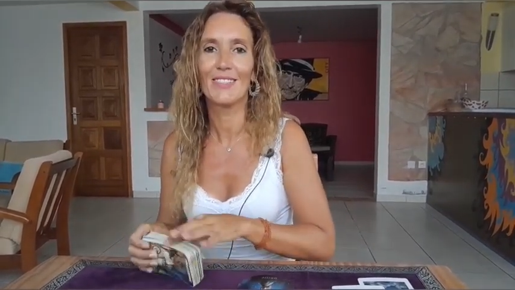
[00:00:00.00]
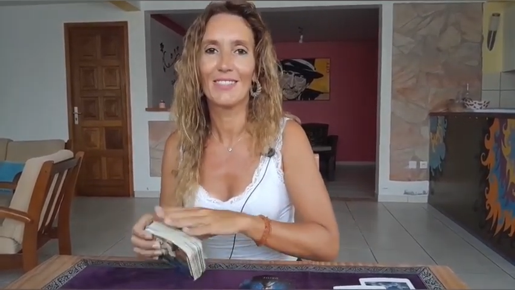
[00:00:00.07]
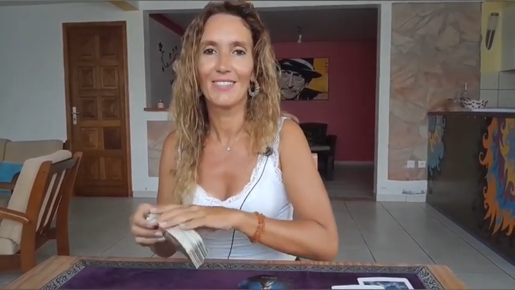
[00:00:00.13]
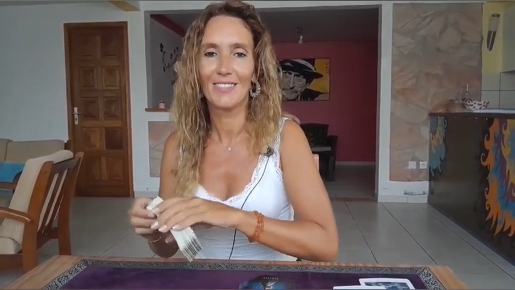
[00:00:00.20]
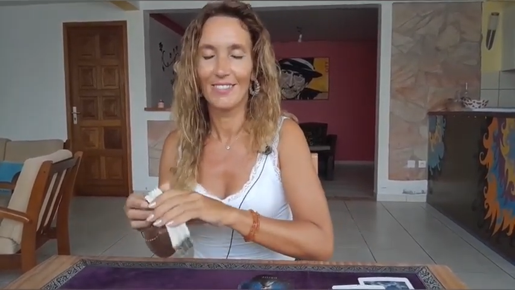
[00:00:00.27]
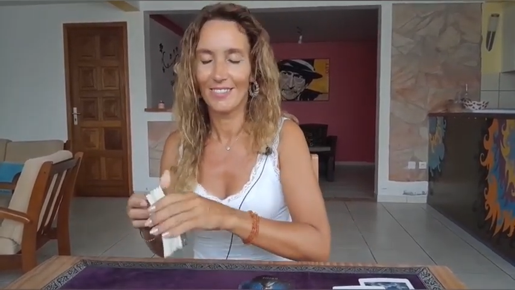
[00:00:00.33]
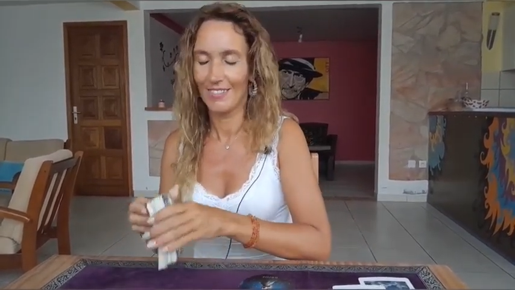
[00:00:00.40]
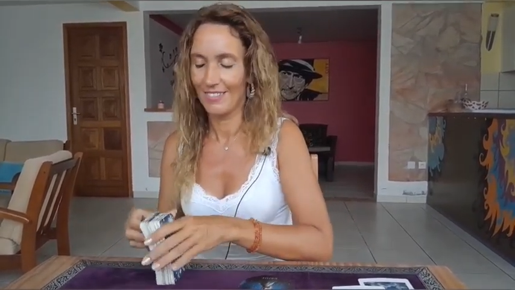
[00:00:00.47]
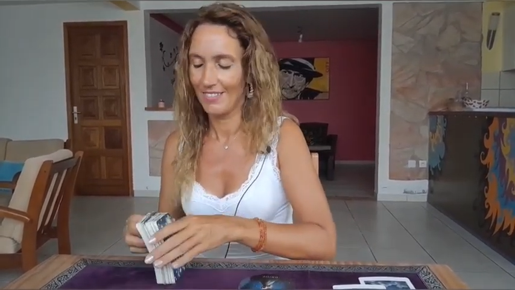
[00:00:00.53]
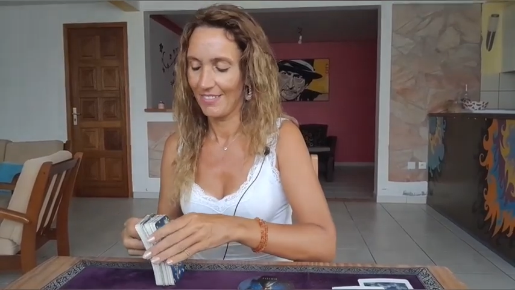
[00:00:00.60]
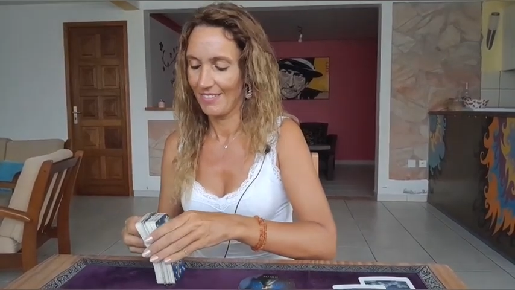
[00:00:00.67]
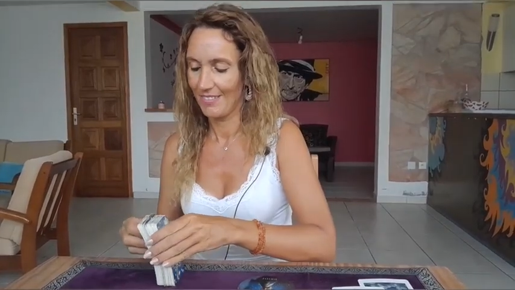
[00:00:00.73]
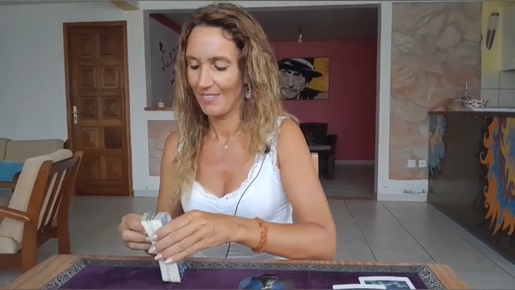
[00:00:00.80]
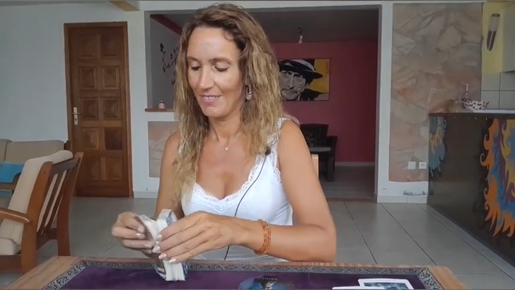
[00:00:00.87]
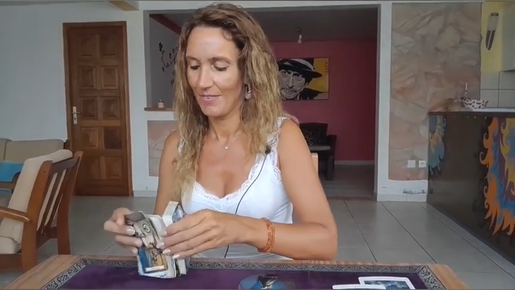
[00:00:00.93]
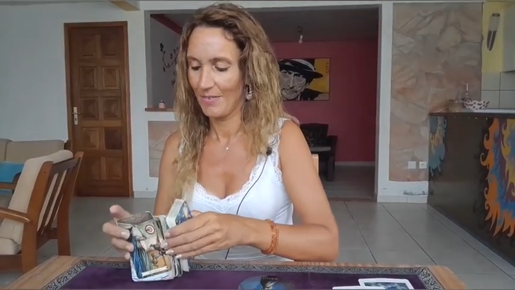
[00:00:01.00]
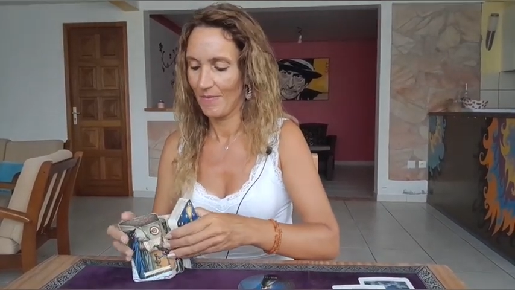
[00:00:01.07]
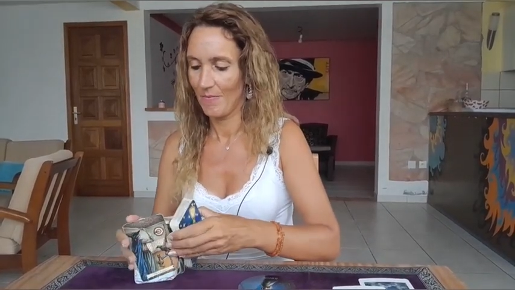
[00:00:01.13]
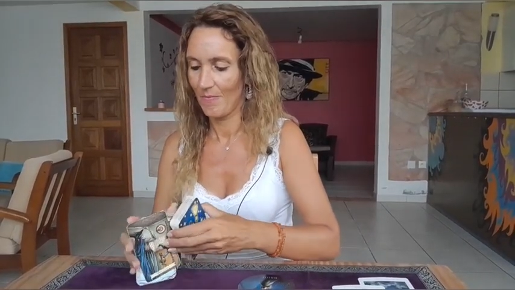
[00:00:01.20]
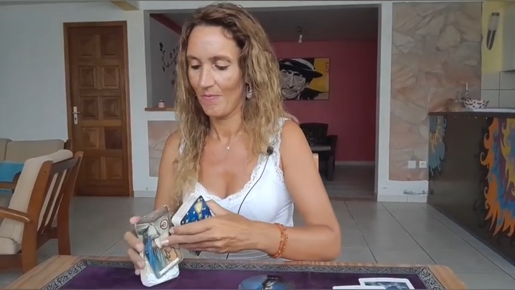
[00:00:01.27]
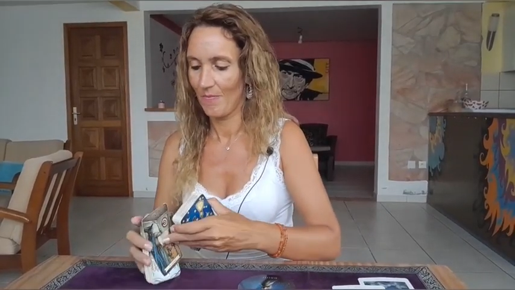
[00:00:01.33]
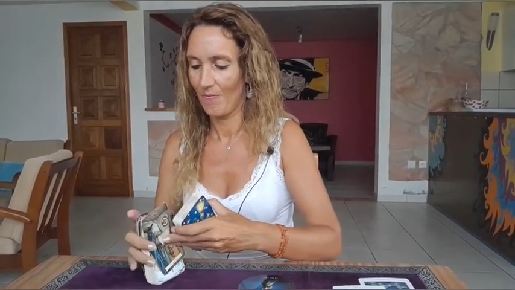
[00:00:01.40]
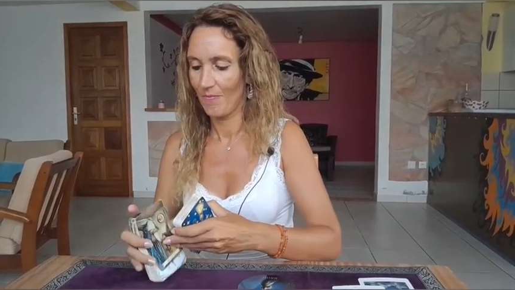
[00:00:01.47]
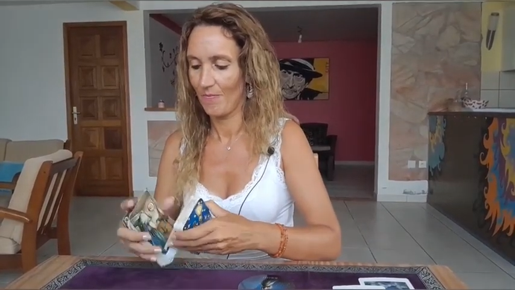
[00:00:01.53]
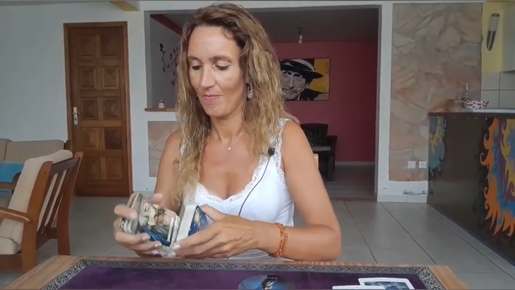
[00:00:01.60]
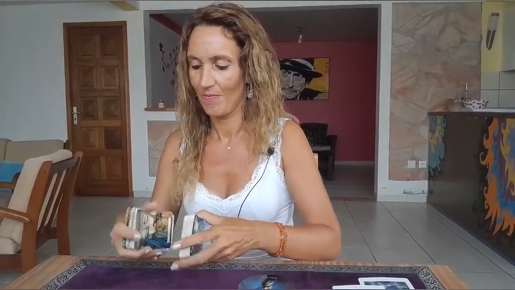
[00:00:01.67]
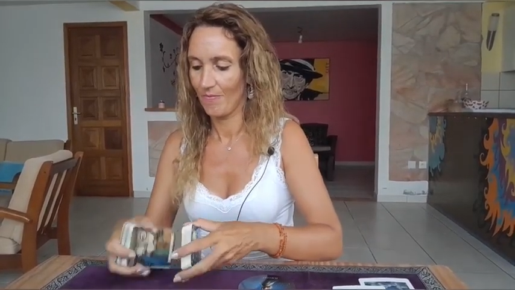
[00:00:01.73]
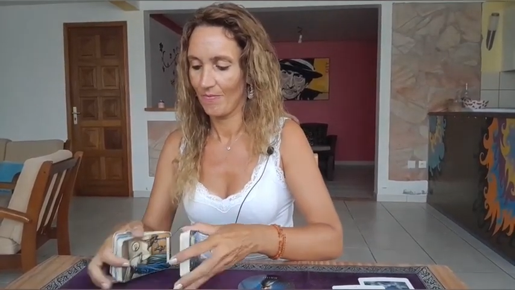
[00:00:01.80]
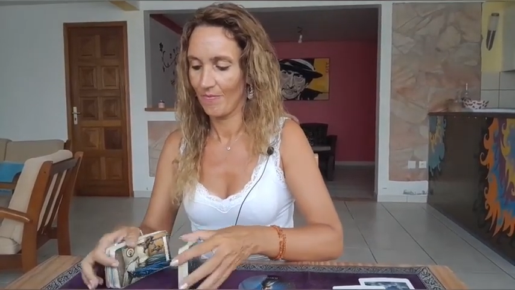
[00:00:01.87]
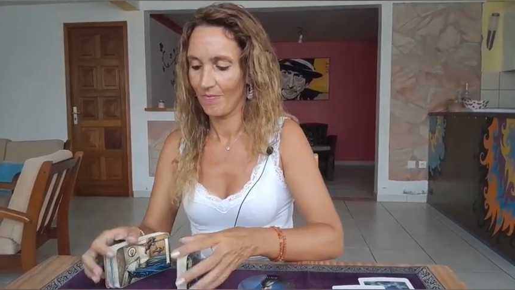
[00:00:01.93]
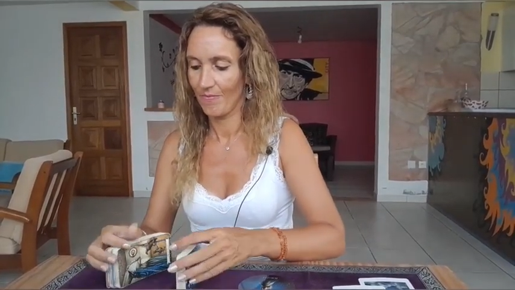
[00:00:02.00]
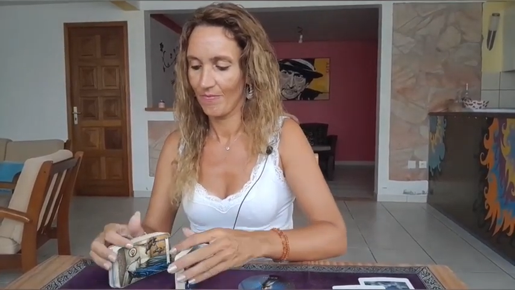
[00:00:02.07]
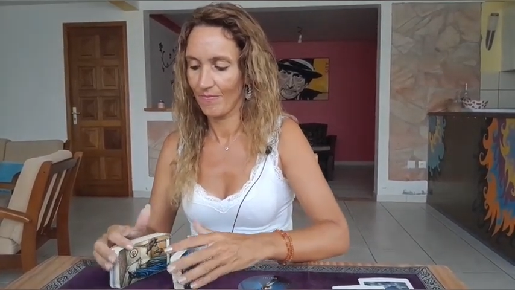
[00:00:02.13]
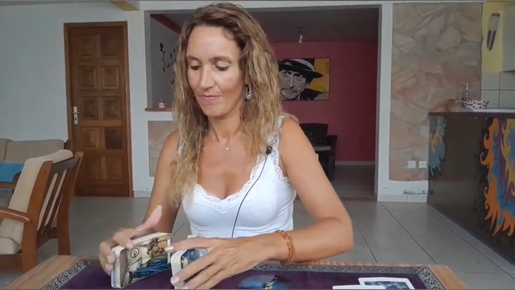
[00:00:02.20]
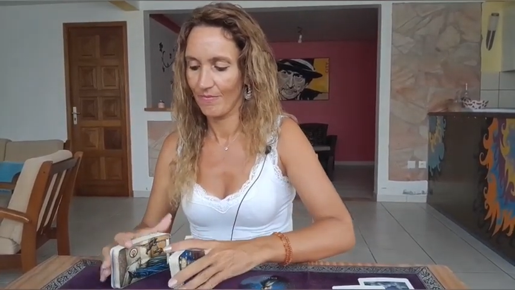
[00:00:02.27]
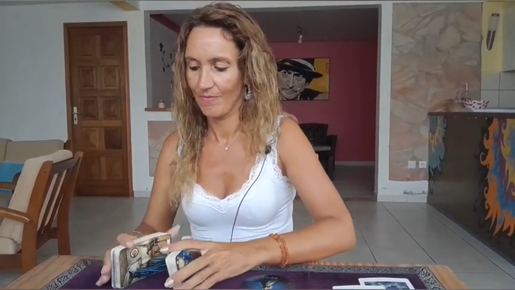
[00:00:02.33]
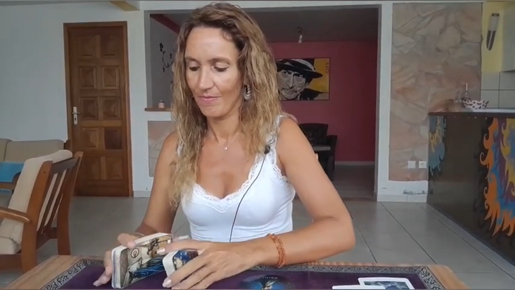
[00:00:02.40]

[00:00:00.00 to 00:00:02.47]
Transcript: [no speech]